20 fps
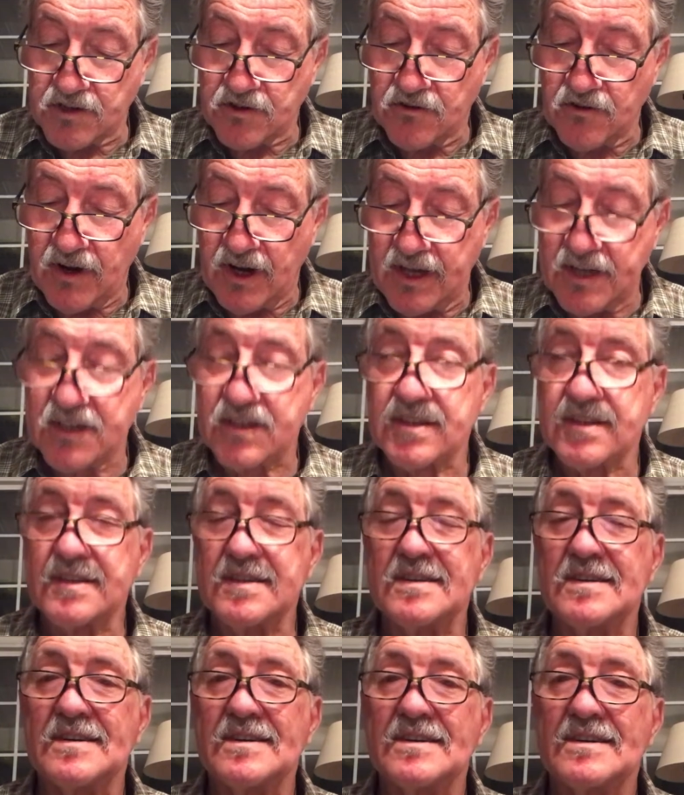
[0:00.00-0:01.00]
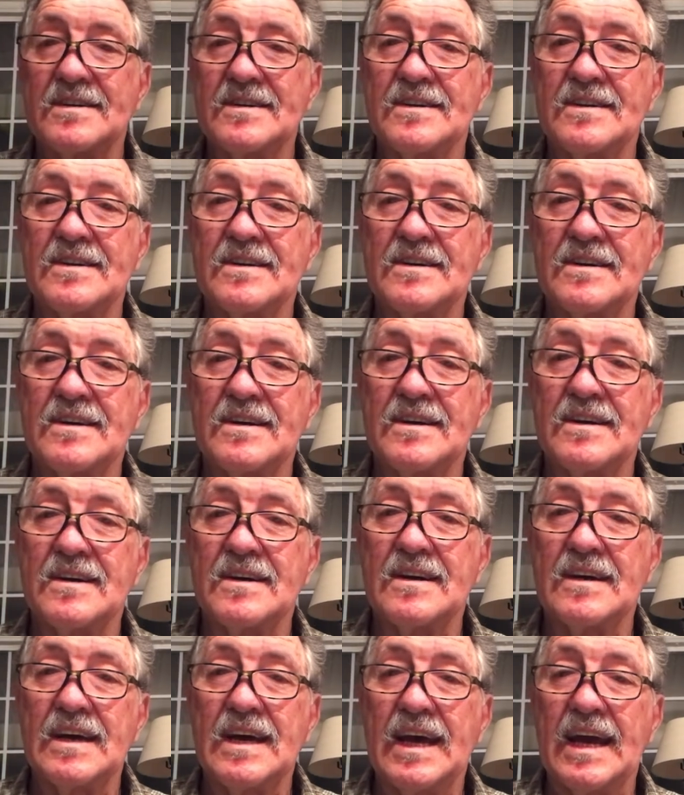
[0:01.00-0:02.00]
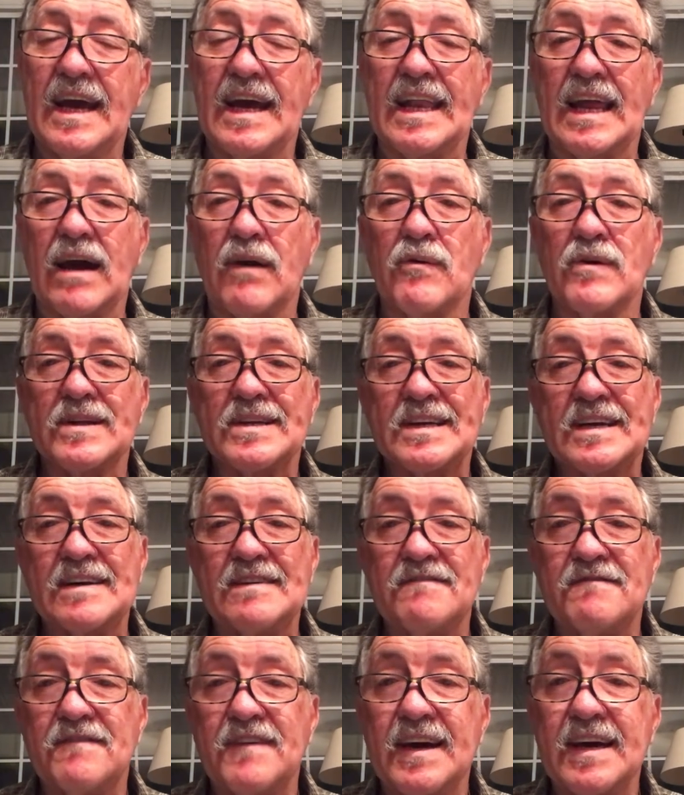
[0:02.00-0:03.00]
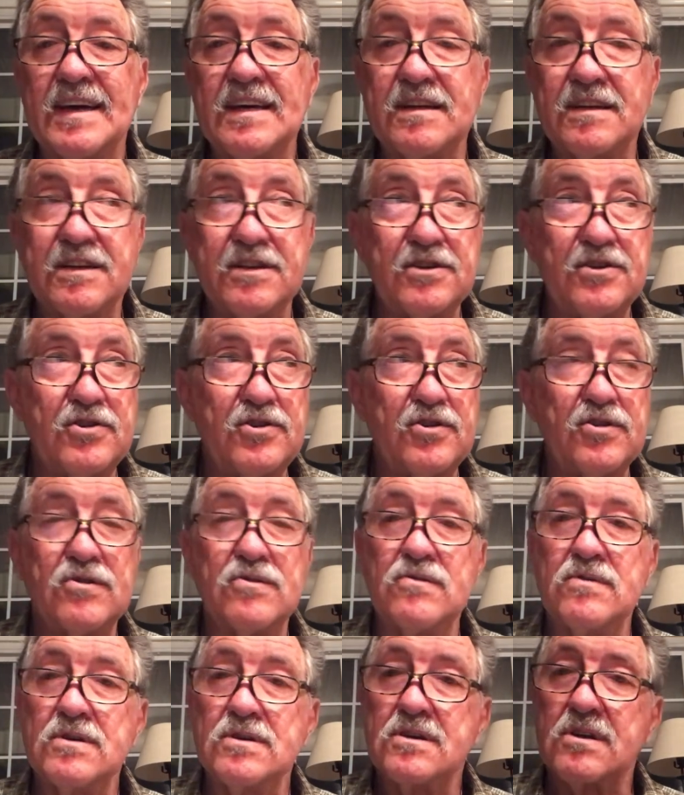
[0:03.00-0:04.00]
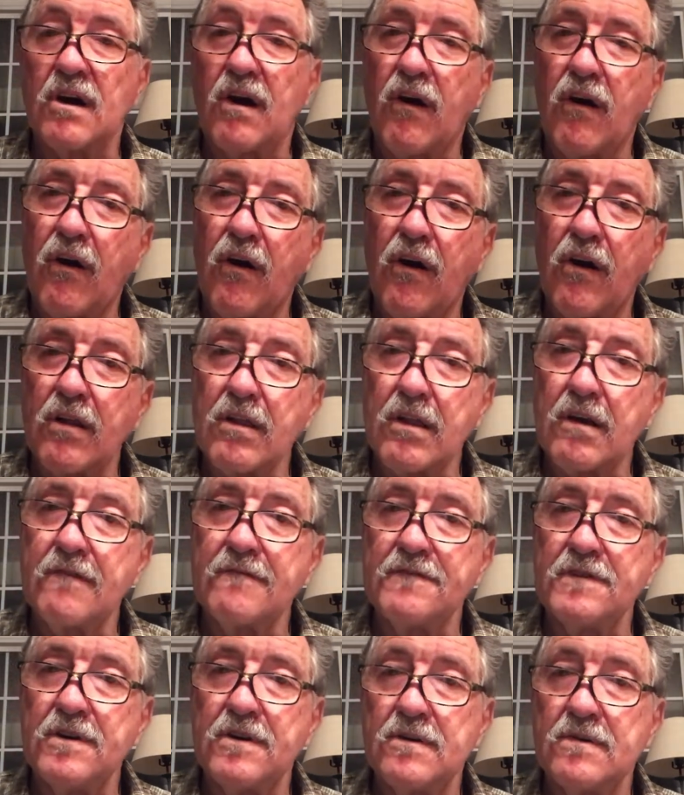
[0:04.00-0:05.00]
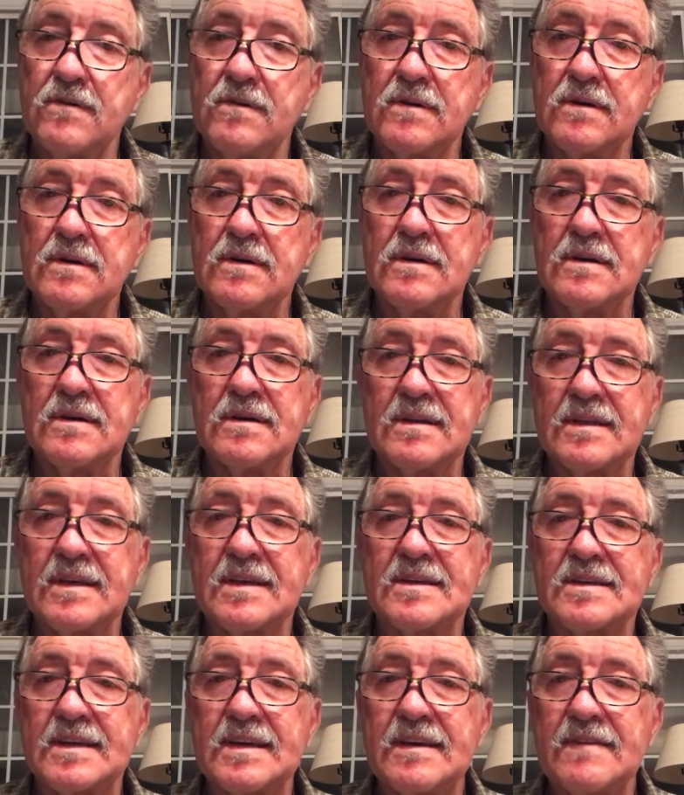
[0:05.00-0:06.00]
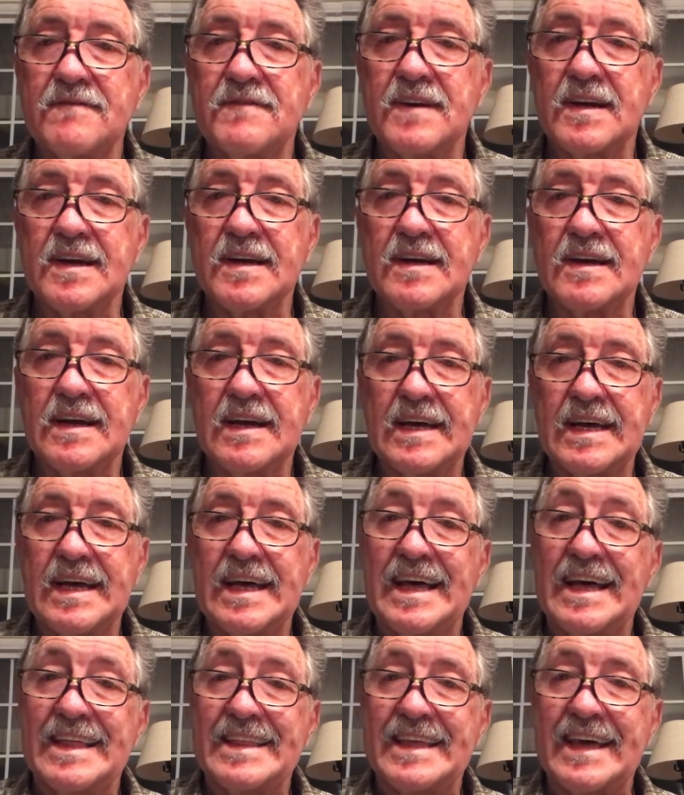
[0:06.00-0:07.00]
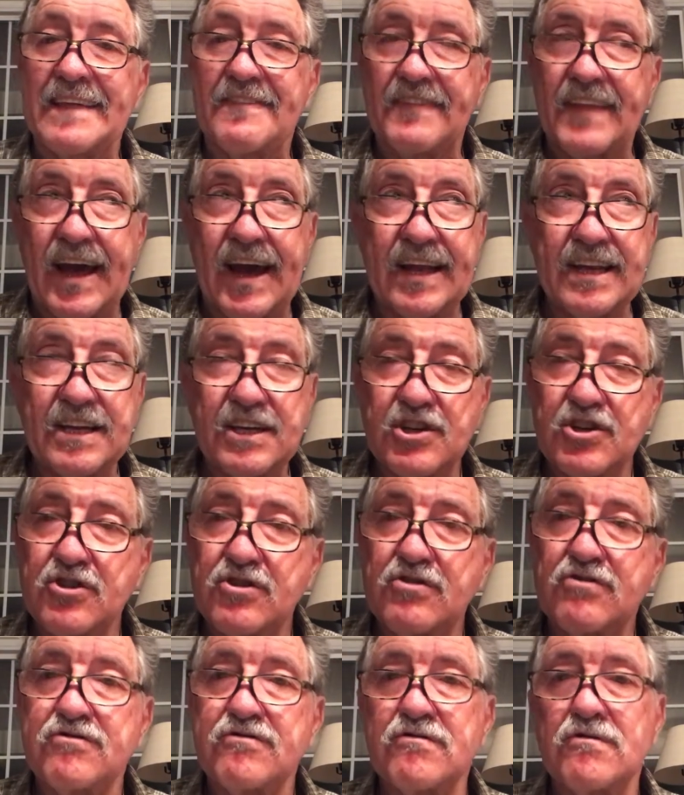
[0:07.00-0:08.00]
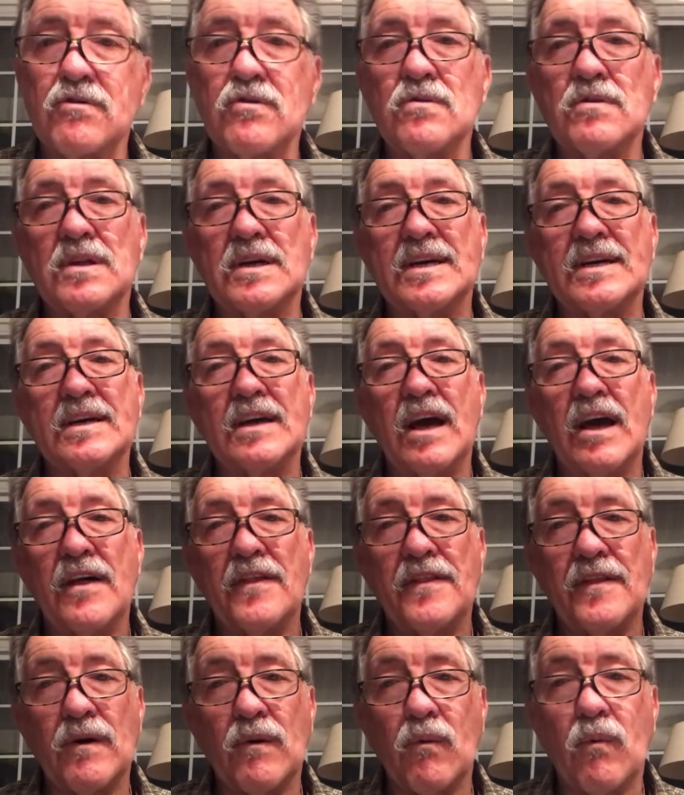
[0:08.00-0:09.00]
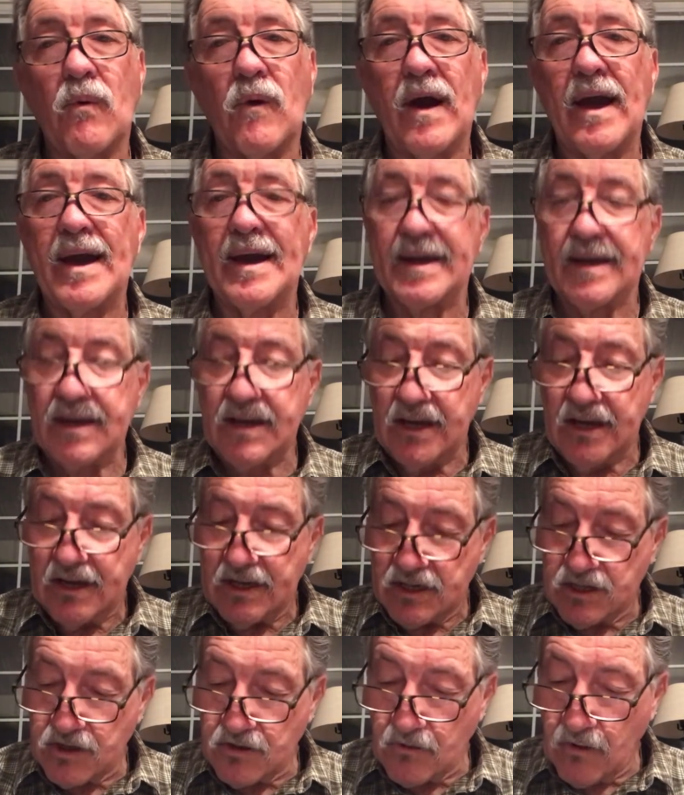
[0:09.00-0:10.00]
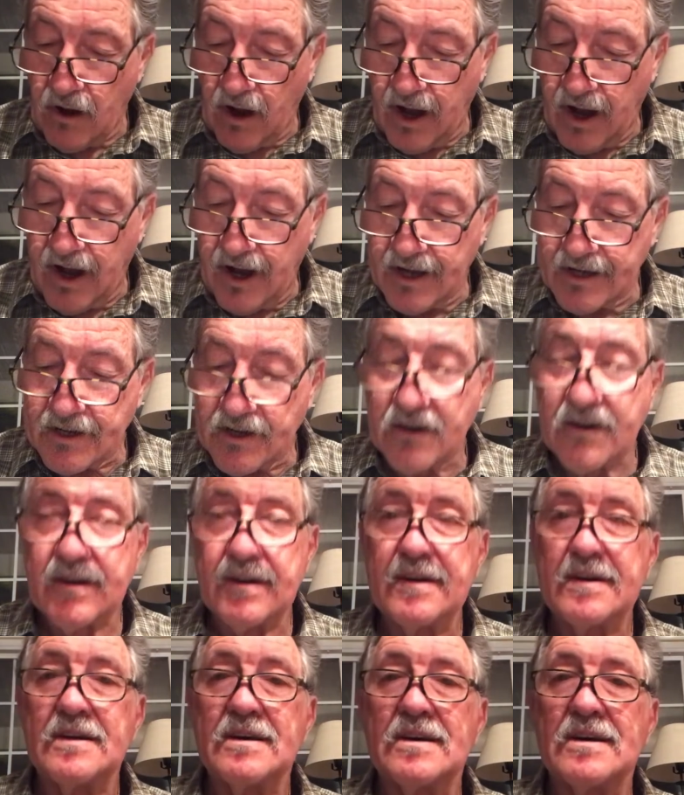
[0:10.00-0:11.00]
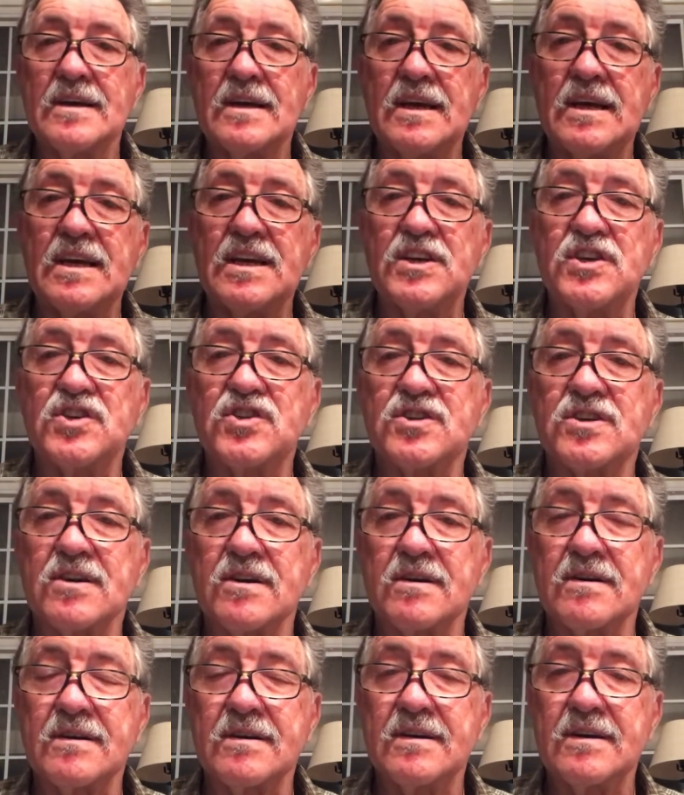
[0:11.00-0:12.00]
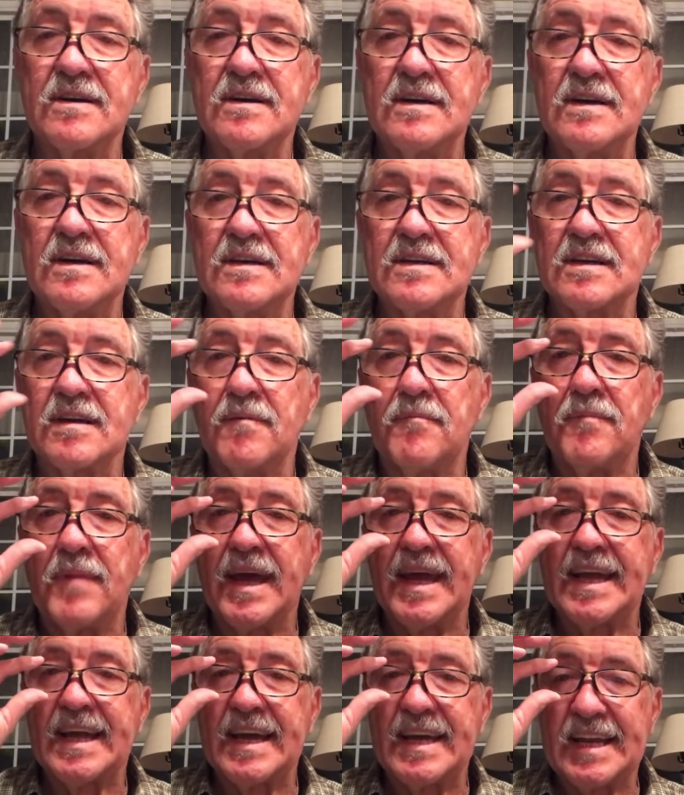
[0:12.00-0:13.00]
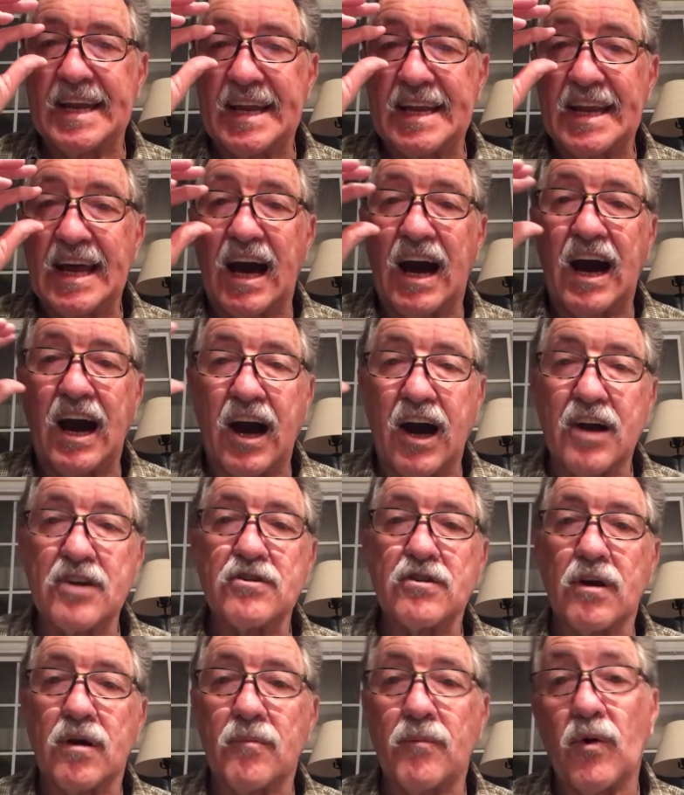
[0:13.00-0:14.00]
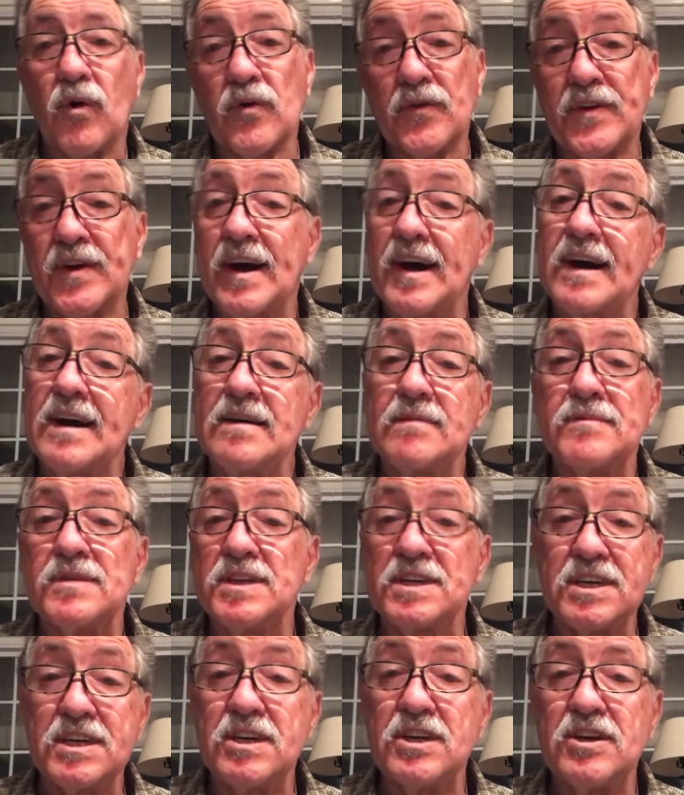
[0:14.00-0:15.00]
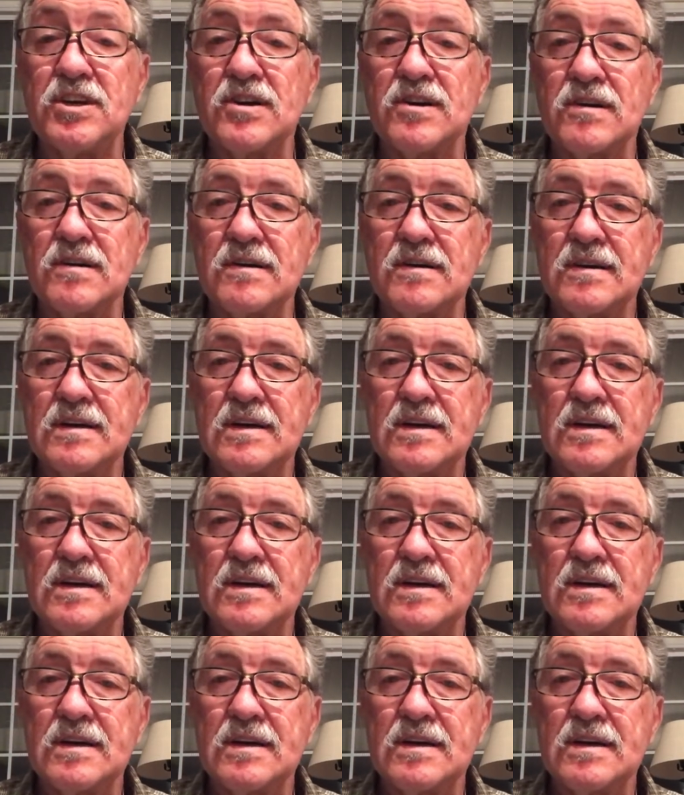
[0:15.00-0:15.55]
Christ? And I would convey to you, to all of you this evening, that that is truly the way to honor Easter, to make it an honorable time of the year,